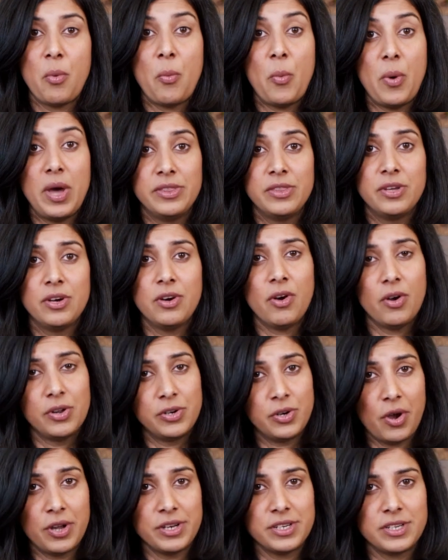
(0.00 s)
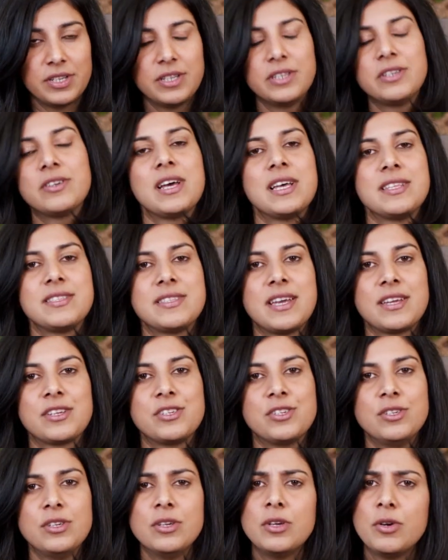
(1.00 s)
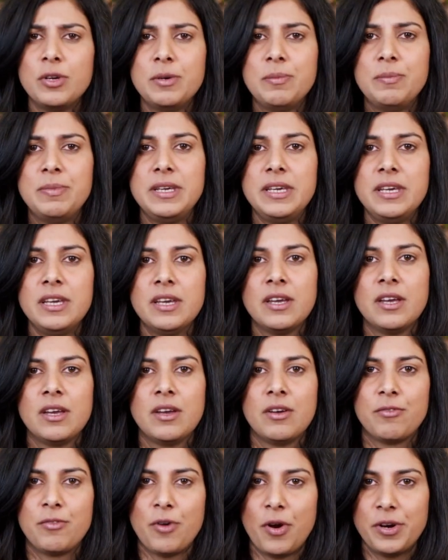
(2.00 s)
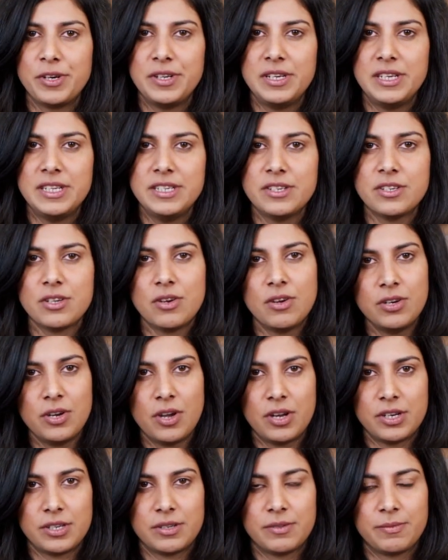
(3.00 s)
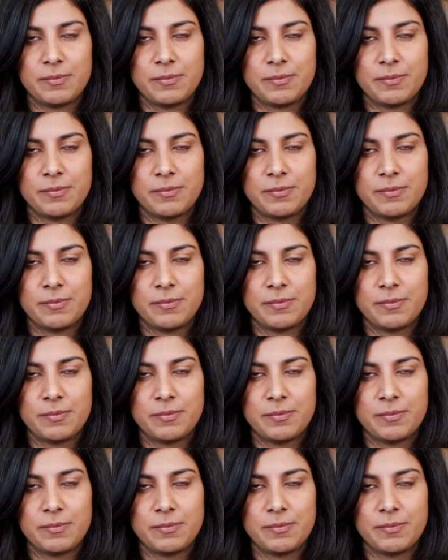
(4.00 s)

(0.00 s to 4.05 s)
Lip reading: whether or not a transaction could be fraudulent or not.